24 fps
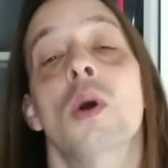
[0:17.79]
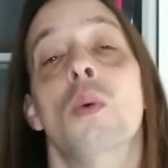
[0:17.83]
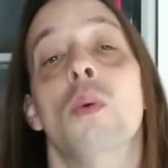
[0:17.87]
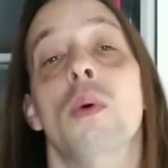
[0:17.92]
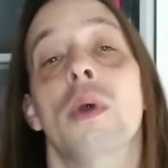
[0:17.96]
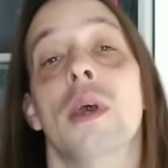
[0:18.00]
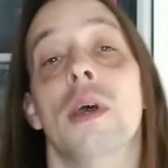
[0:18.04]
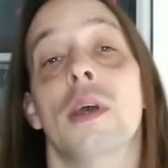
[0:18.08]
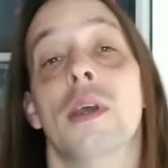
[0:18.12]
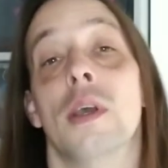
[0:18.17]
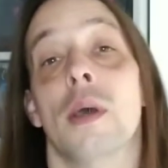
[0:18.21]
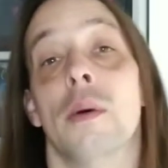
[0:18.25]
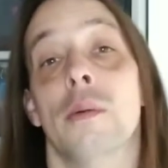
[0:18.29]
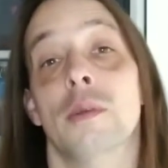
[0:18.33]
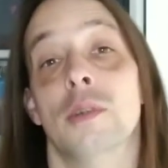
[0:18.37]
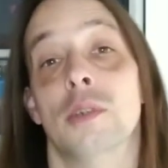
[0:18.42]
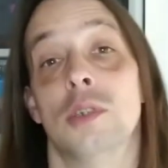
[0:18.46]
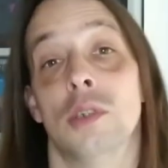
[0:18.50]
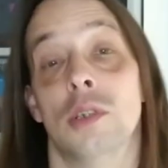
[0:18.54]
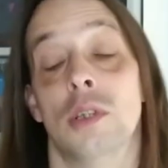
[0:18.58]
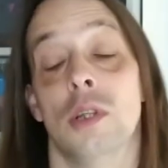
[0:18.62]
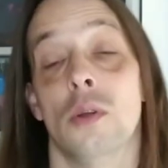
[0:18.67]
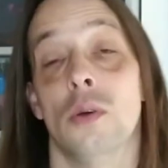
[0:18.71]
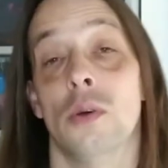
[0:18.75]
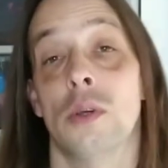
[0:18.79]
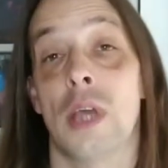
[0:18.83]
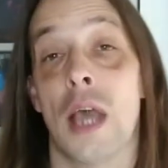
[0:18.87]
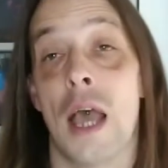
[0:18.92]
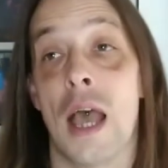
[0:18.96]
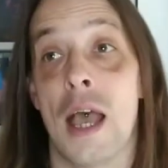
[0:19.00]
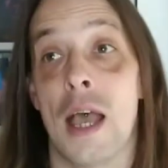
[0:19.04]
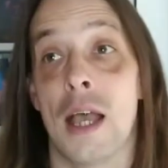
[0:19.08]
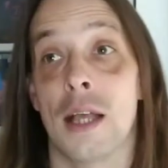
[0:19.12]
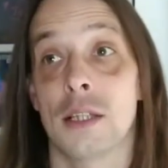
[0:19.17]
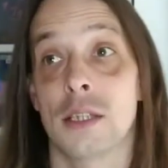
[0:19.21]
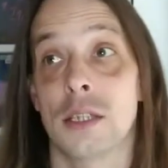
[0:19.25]
We are going to
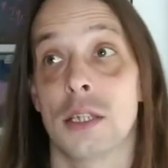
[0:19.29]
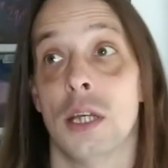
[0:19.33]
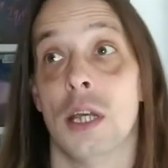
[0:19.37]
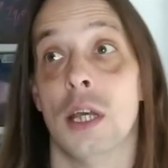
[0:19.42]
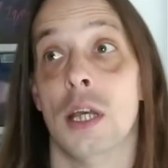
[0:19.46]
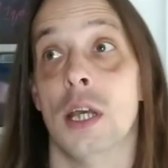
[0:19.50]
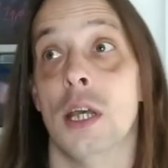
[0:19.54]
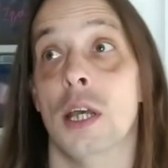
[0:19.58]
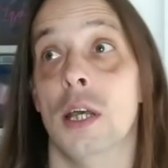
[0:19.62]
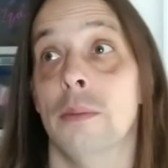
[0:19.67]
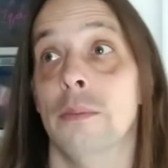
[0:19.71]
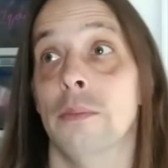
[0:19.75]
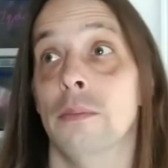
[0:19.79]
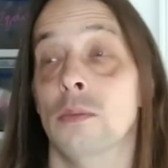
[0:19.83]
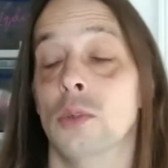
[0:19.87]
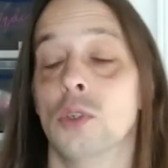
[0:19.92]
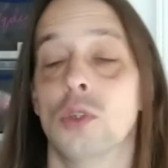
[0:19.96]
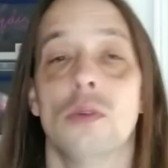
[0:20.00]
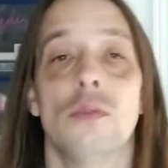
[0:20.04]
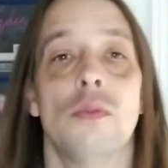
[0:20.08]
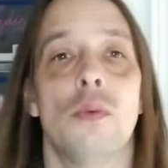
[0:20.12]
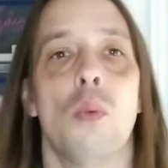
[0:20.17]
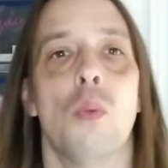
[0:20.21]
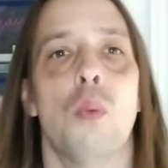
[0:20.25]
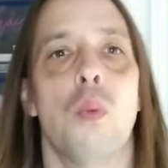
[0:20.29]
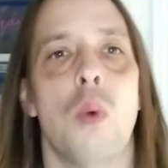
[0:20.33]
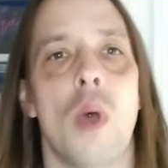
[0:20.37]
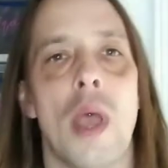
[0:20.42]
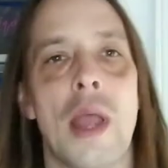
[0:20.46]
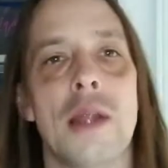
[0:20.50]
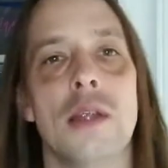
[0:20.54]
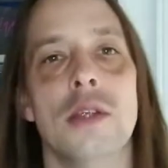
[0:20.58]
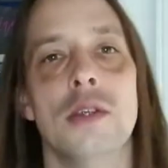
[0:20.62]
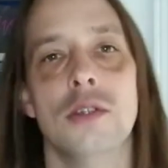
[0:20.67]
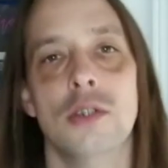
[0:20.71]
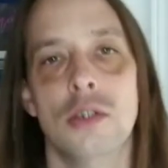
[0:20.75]
look at sort of
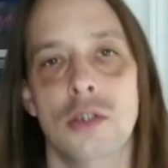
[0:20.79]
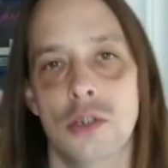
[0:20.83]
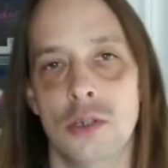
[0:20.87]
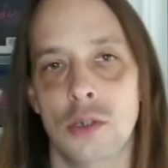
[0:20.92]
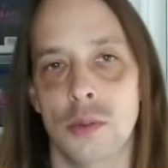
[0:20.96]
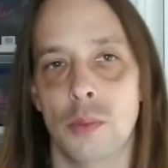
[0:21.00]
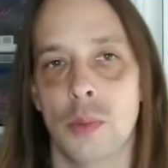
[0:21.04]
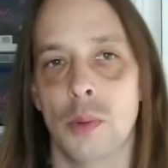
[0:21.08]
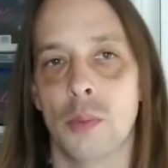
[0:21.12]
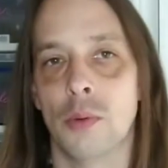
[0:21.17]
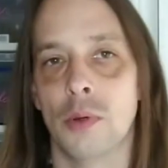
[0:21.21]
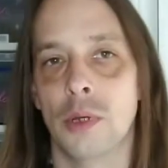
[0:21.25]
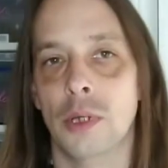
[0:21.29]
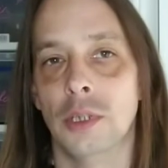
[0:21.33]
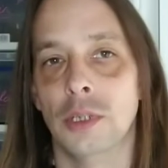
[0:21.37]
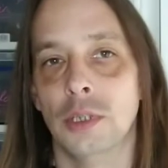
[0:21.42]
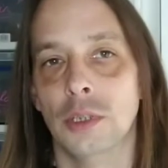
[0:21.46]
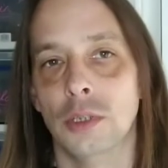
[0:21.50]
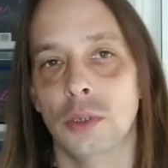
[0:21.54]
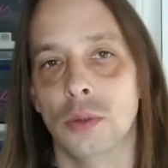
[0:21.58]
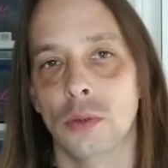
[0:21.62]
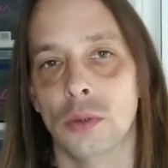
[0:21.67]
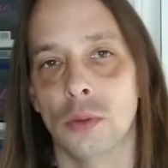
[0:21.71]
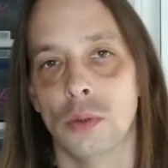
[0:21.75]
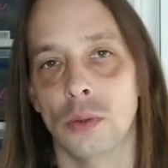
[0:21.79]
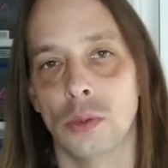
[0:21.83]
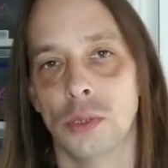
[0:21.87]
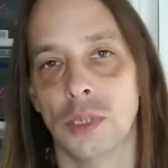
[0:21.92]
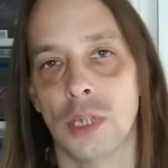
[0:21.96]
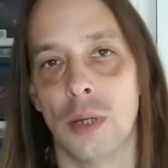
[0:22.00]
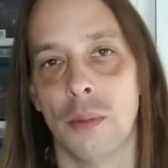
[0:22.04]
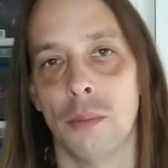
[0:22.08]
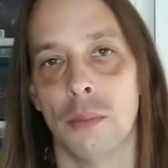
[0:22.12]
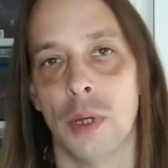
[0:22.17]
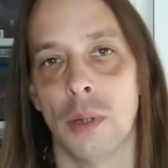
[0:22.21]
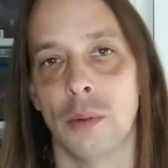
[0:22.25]
when you should be breeding your
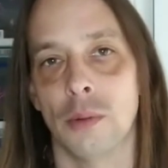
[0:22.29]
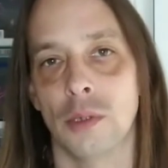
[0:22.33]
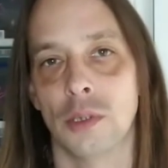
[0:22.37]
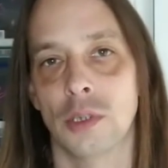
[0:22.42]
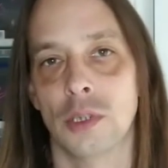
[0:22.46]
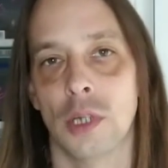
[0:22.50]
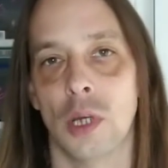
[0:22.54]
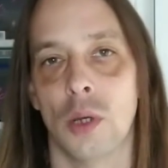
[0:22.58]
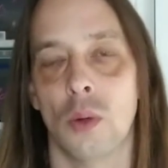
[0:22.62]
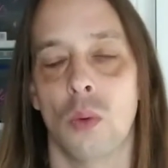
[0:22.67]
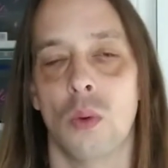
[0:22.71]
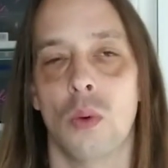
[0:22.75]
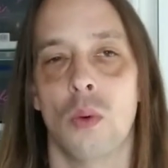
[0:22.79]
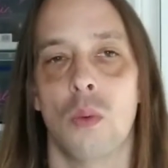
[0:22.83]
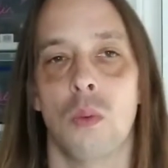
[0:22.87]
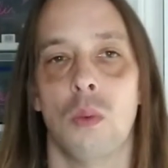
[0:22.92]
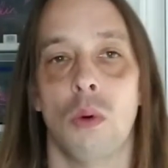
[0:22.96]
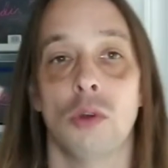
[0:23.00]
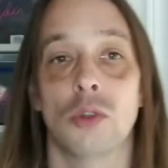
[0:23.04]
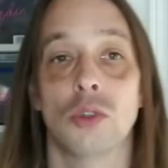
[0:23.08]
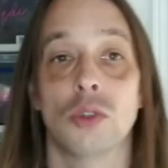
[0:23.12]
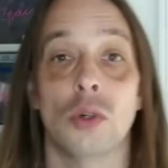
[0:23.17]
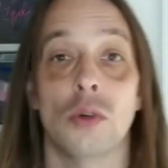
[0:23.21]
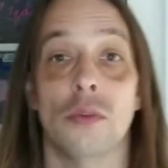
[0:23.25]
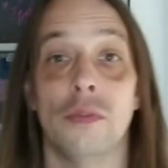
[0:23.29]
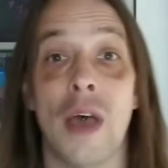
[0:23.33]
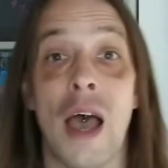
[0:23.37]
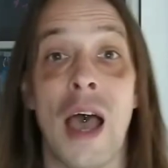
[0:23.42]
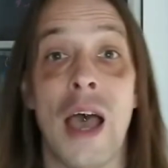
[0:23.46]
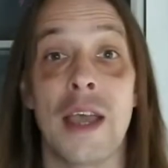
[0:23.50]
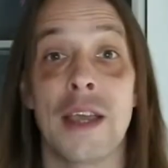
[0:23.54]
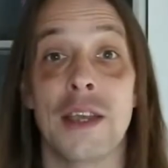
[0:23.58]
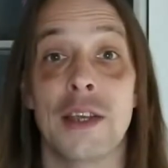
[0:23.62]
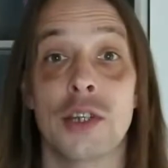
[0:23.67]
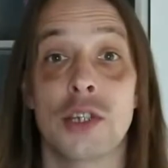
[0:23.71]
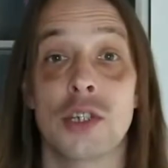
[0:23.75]
sandboas. So what sort
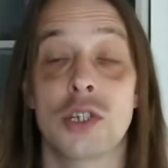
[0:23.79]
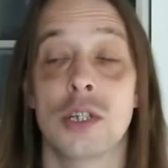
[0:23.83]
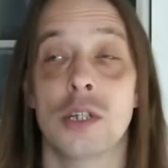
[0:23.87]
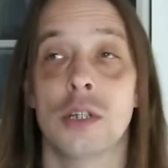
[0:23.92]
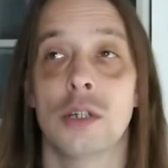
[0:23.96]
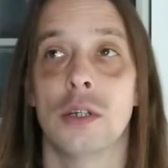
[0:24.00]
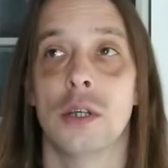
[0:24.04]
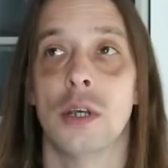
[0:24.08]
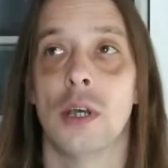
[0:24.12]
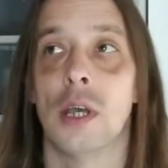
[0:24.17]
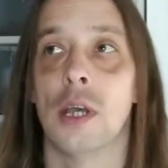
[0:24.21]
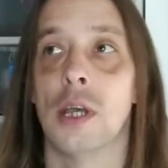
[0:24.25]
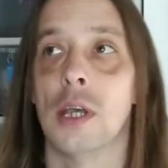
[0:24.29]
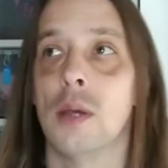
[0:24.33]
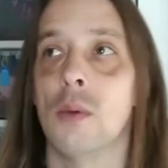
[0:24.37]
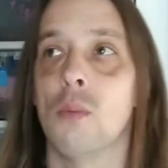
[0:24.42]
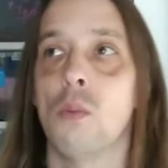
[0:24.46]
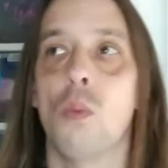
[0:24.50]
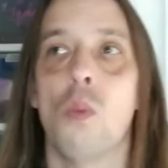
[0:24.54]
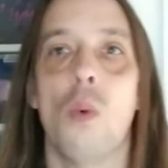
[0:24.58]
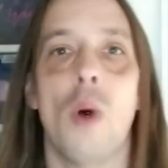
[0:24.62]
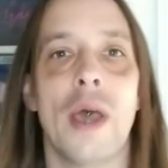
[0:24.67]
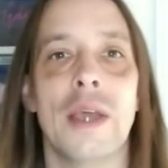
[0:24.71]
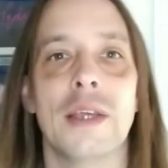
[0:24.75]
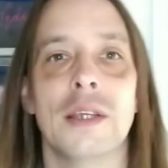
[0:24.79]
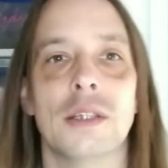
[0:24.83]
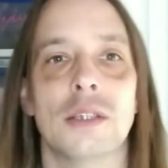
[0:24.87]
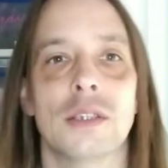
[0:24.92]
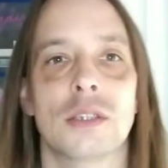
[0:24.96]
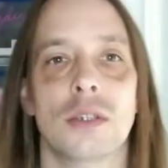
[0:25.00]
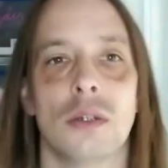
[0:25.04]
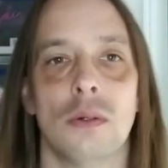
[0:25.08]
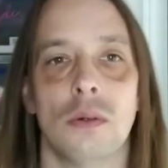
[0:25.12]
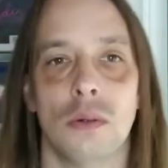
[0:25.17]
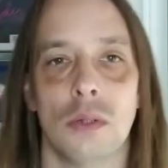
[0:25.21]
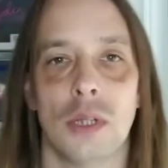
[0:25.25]
of age,
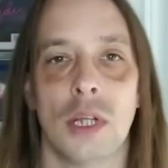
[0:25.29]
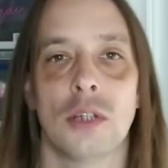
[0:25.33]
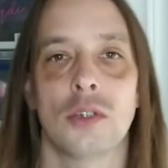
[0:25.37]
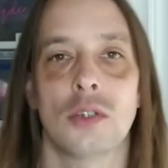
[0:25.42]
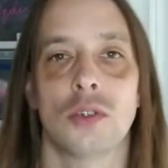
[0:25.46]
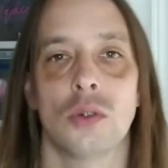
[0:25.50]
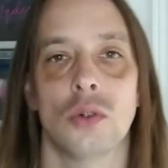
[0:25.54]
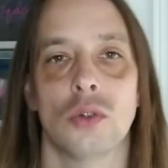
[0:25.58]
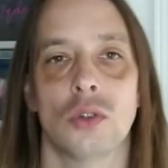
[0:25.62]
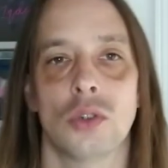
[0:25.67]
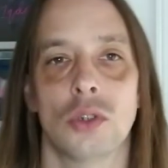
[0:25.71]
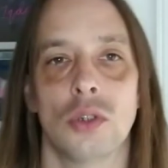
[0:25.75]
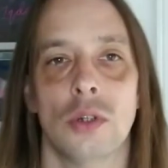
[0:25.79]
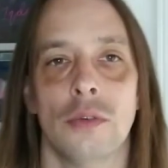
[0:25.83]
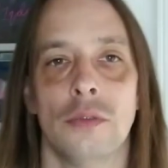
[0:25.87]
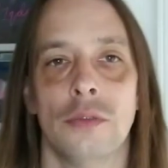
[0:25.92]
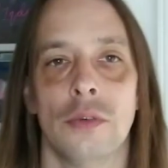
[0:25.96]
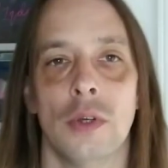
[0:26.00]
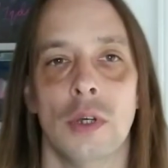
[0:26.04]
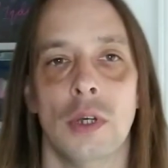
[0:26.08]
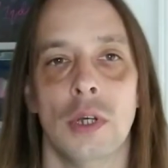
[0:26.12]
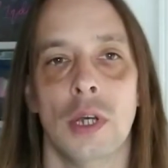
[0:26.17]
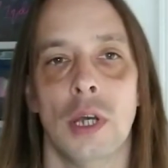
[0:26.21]
weight, all that sort of stuff.